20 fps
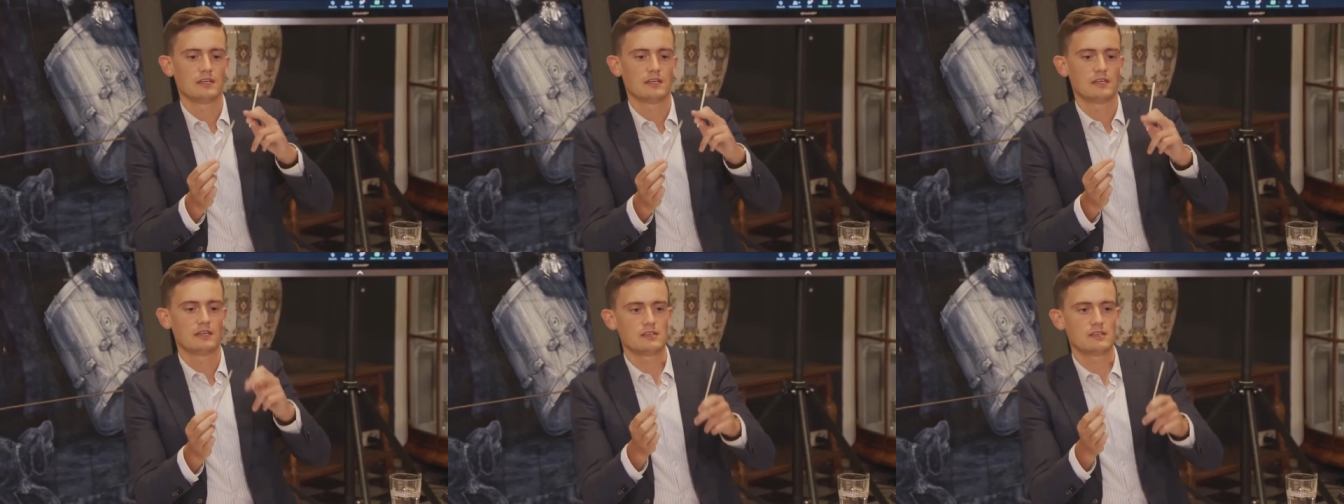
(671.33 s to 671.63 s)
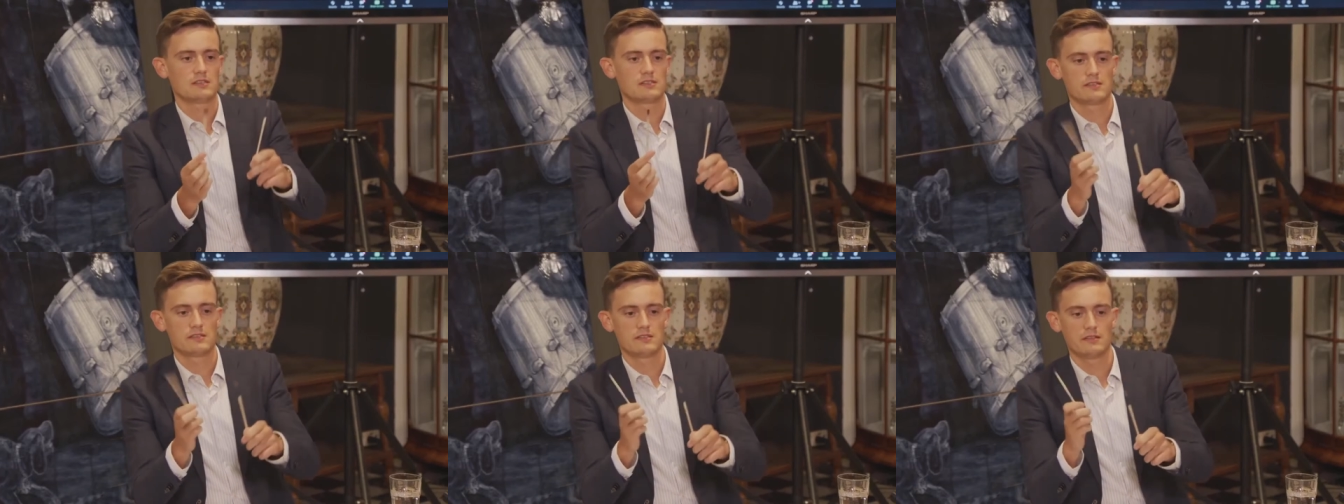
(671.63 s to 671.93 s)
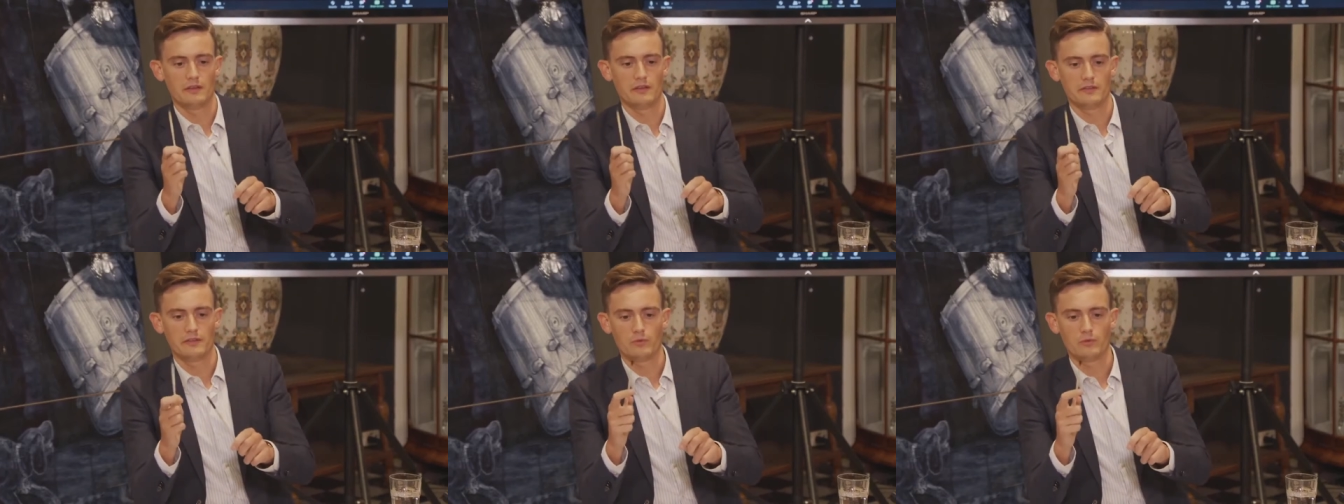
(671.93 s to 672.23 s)
is
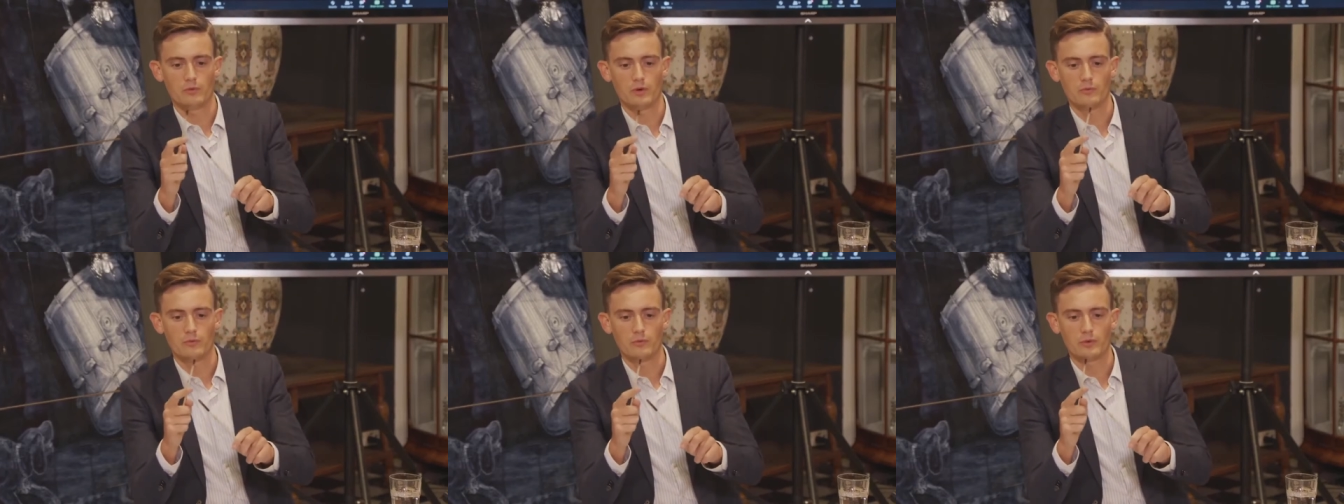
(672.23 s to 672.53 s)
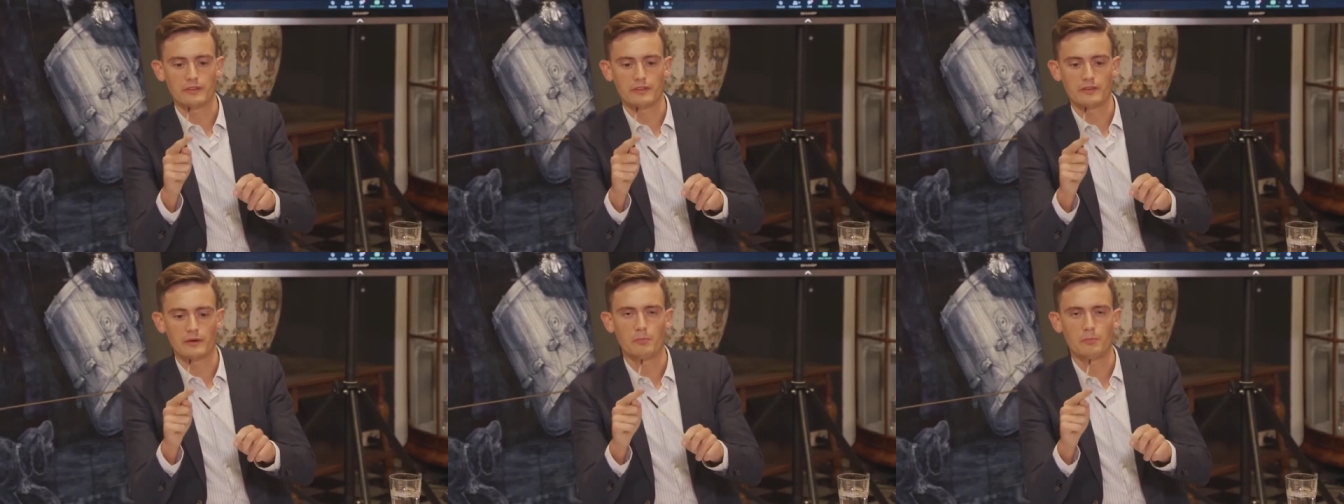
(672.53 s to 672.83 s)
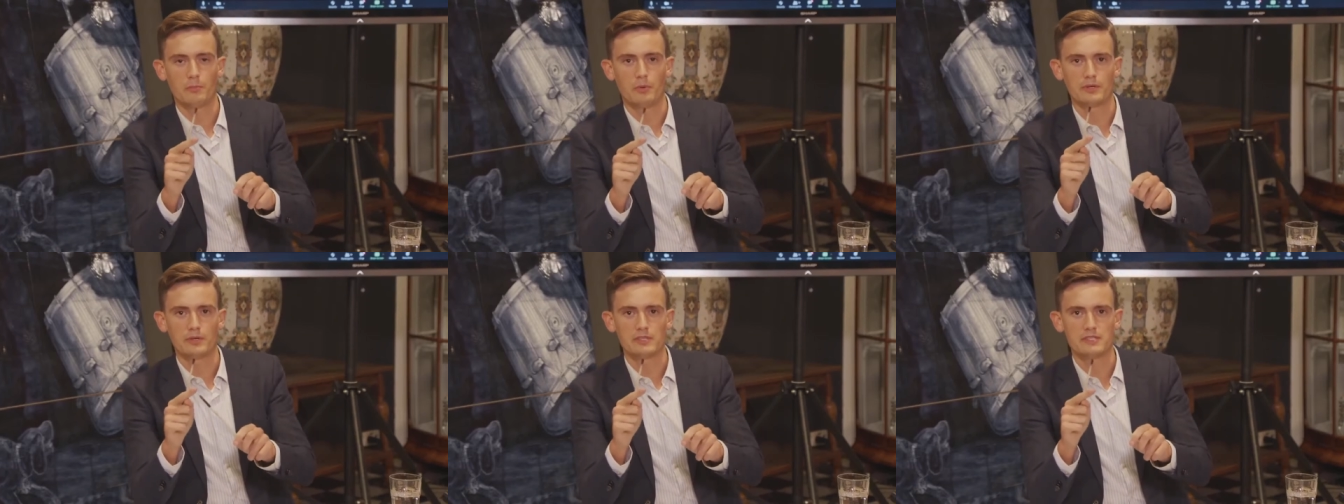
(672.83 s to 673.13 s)
the one with a
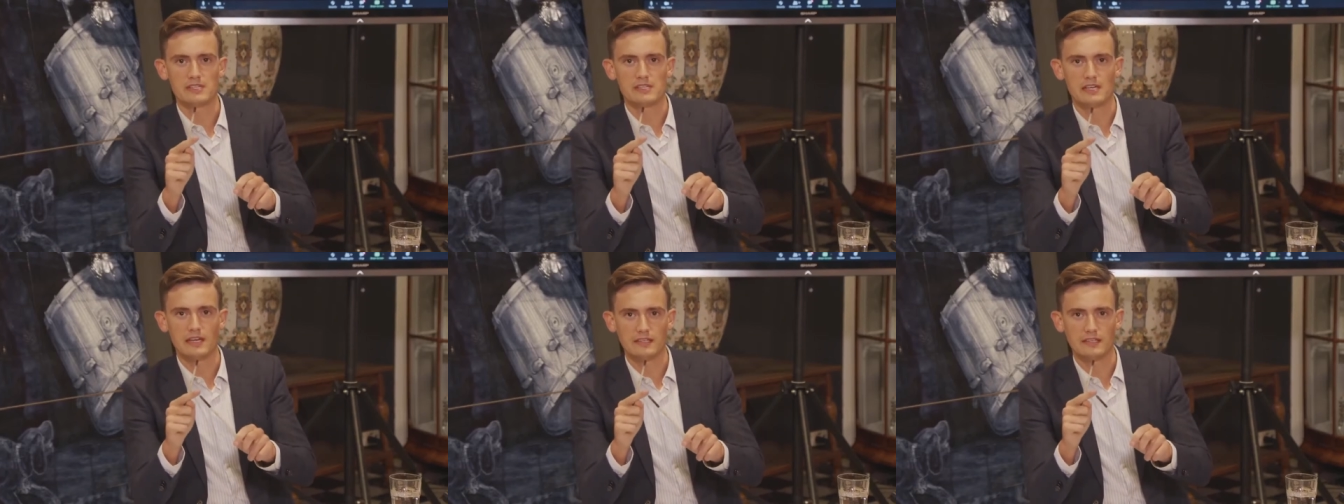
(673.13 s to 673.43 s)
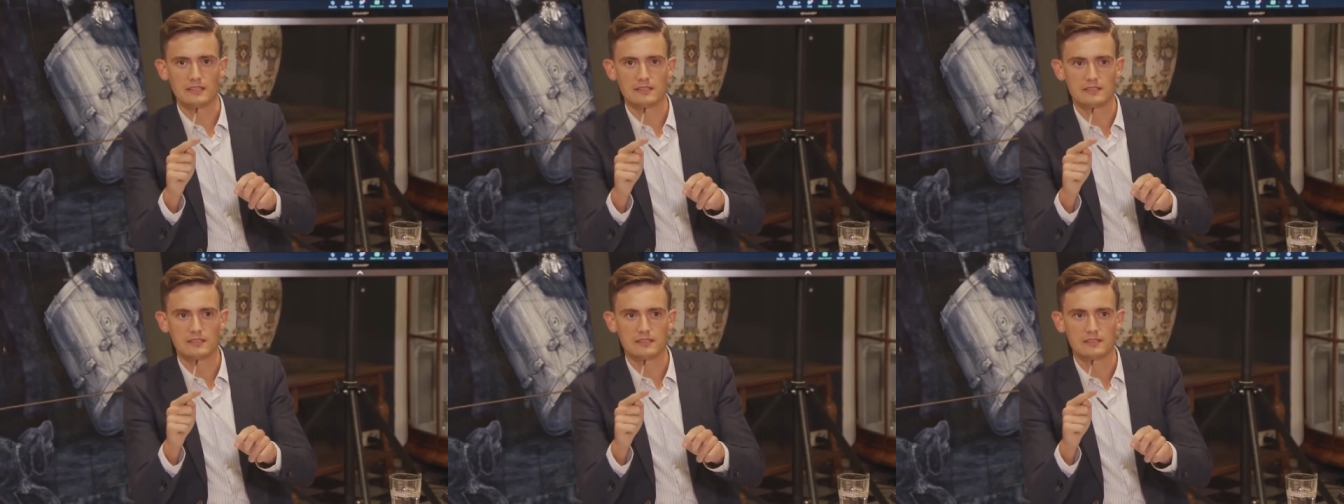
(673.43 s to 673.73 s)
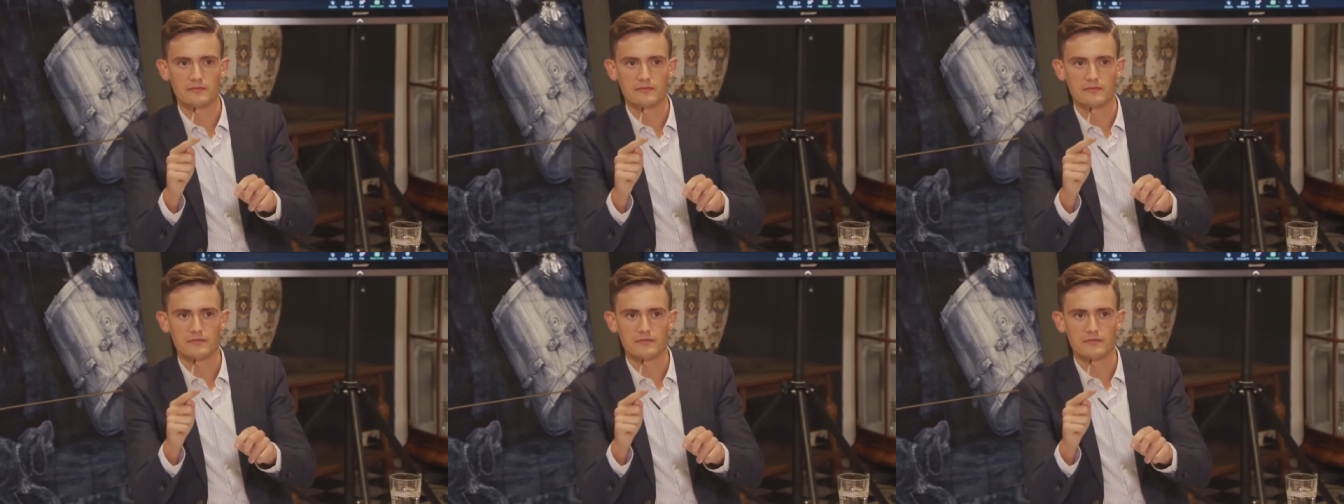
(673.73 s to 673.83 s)
pointy end,